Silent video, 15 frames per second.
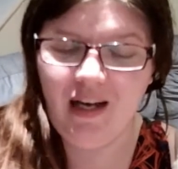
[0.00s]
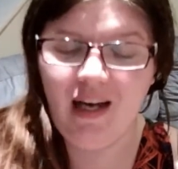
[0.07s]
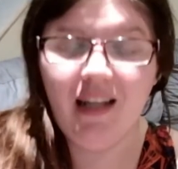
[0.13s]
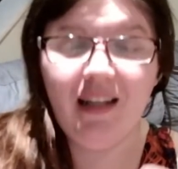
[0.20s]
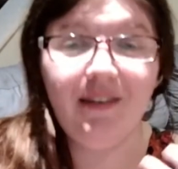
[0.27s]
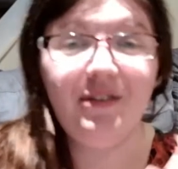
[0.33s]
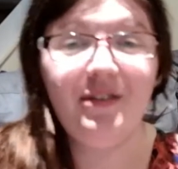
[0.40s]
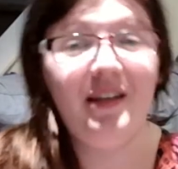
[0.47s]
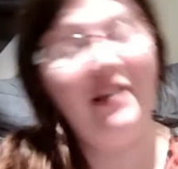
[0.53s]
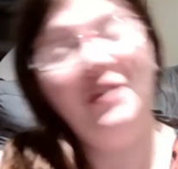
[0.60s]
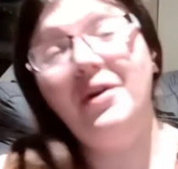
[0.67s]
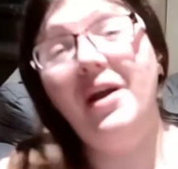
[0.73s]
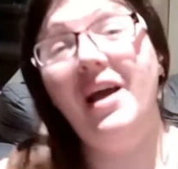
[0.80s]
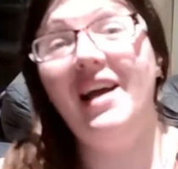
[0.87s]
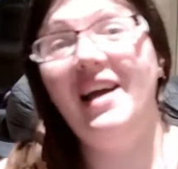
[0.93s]
and I was like,
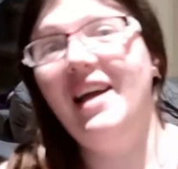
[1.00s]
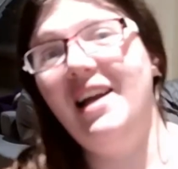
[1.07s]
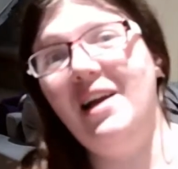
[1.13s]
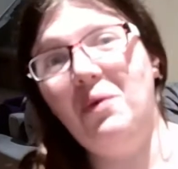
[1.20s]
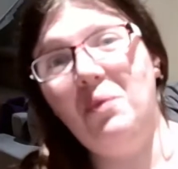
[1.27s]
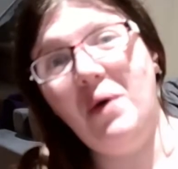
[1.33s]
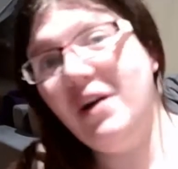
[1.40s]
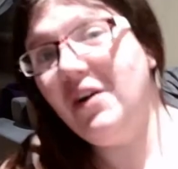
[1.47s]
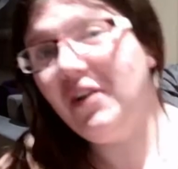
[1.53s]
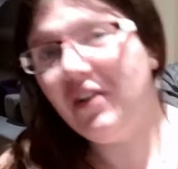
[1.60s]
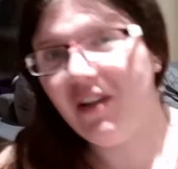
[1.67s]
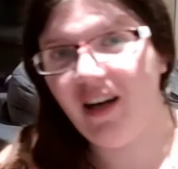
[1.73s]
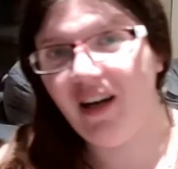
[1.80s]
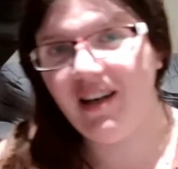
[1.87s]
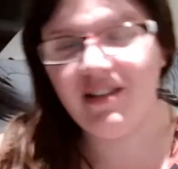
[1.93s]
okay, and I went
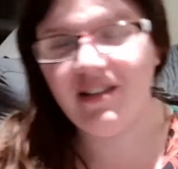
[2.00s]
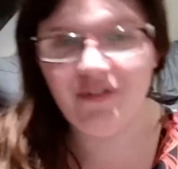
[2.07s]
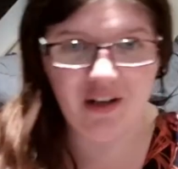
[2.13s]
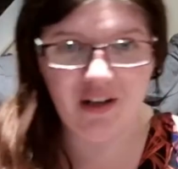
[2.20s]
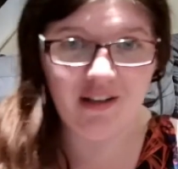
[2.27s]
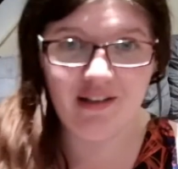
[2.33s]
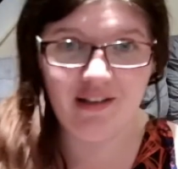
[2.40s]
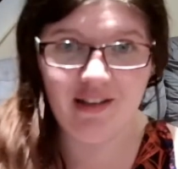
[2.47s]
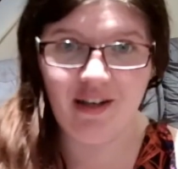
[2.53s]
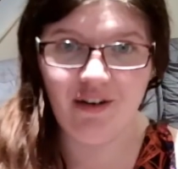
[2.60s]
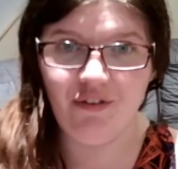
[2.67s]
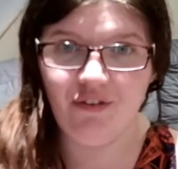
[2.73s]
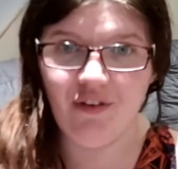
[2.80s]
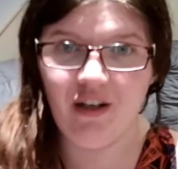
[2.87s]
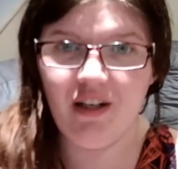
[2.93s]
online to find the Tarot
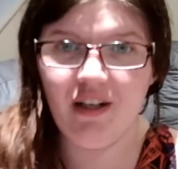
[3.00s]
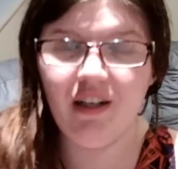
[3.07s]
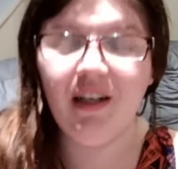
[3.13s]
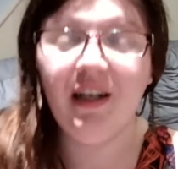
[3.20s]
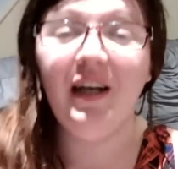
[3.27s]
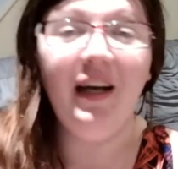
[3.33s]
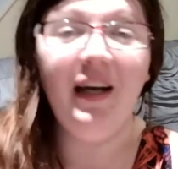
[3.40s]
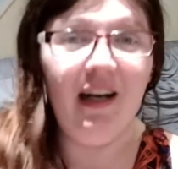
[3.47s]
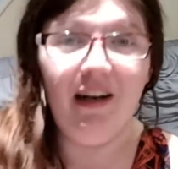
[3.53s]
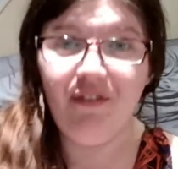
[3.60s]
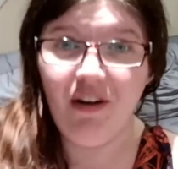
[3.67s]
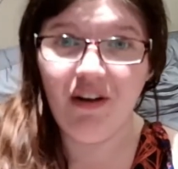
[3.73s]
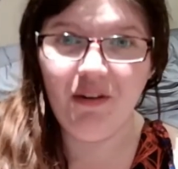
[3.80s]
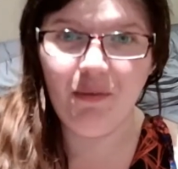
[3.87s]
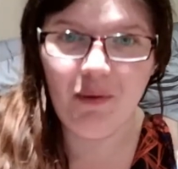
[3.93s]
Fauna, and I
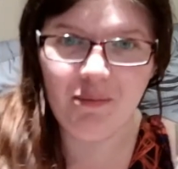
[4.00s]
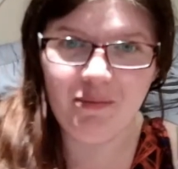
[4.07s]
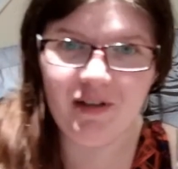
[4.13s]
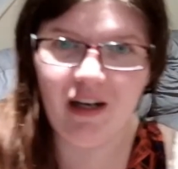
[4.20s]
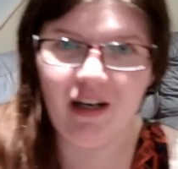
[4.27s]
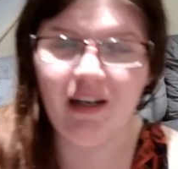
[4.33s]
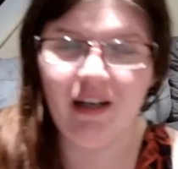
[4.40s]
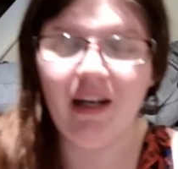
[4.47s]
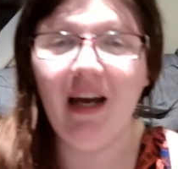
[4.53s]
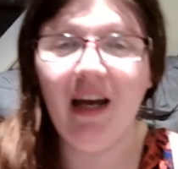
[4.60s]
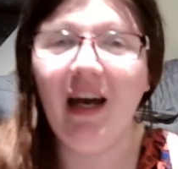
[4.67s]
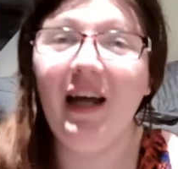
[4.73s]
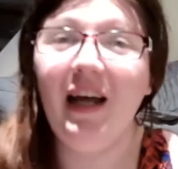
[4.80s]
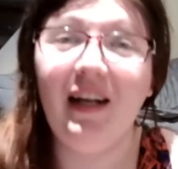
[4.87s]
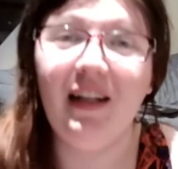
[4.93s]
found the website,
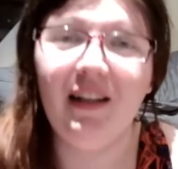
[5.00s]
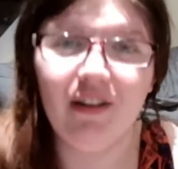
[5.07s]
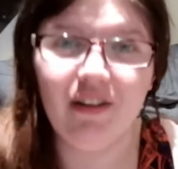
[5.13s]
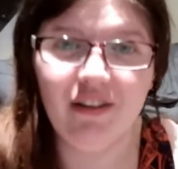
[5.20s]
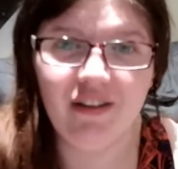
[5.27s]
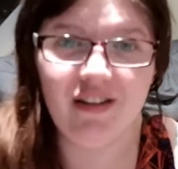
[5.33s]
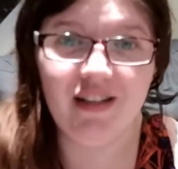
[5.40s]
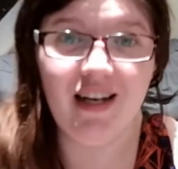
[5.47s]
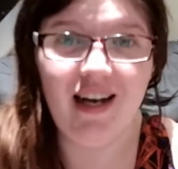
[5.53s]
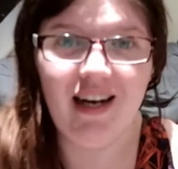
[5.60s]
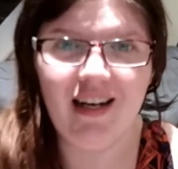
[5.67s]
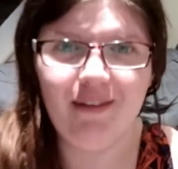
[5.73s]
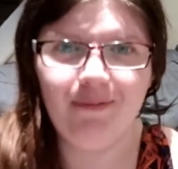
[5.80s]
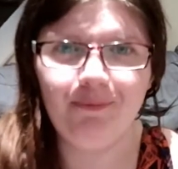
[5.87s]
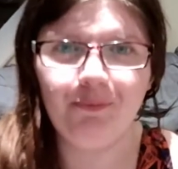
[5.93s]
and I looked at
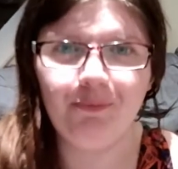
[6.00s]
it,